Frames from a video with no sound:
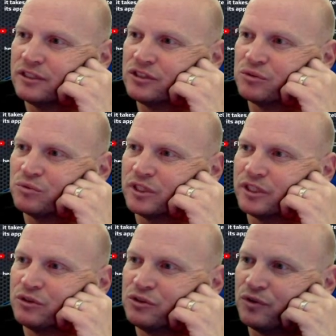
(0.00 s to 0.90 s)
And this is
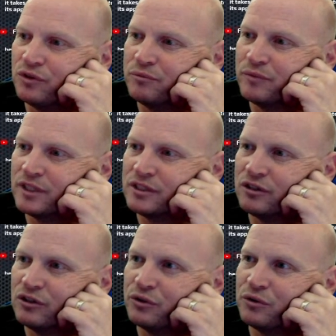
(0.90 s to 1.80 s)
really useful because
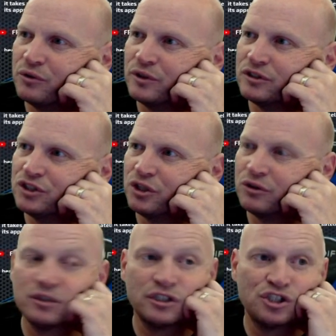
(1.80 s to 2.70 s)
he'll go through and
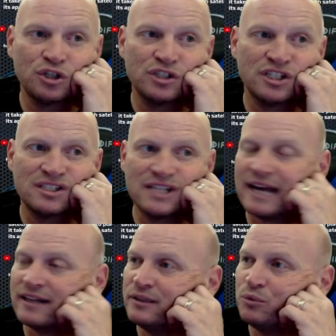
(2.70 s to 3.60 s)
show, he shows you
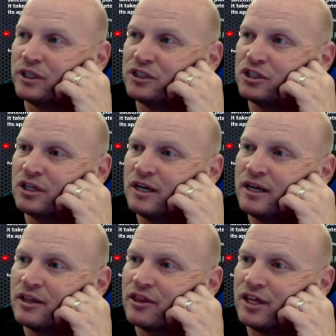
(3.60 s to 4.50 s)
exactly which
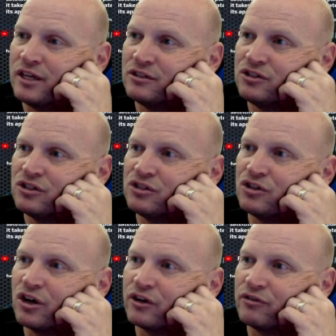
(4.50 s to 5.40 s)
things to
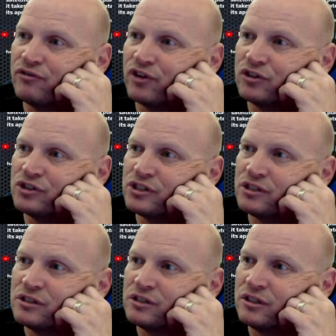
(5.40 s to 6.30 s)
solder
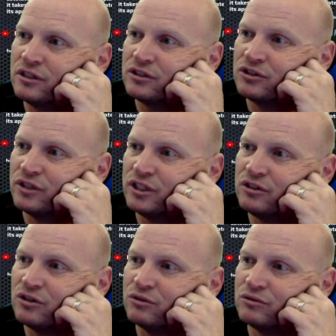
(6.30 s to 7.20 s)
first so that
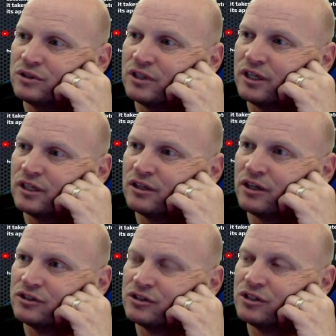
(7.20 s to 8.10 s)
you don't uh,
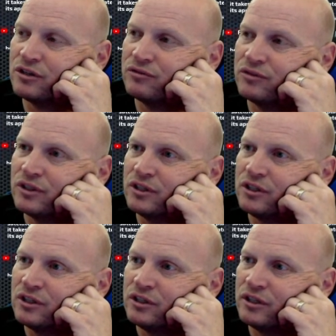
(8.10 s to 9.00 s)
cause yourself,
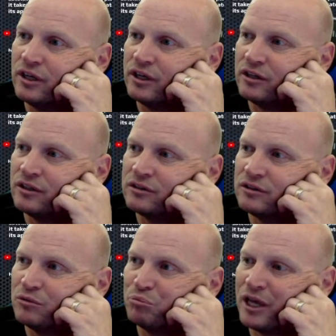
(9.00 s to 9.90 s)
uh,
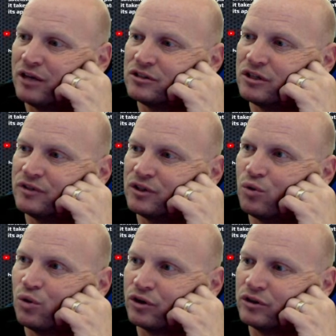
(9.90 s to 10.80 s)
paint yourself in a
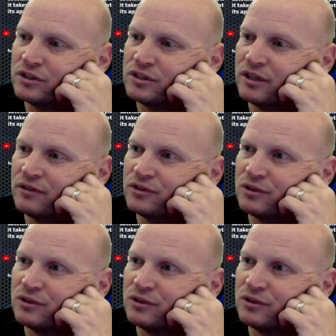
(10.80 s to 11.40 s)
corner and stuff.